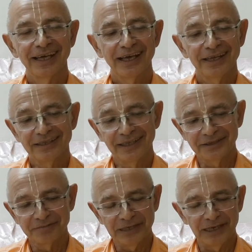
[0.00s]
And
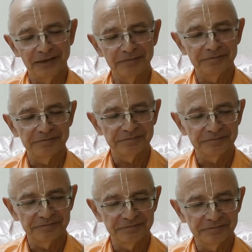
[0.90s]
then
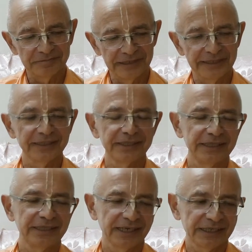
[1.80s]
become little
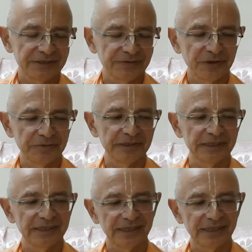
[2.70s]
detached from it.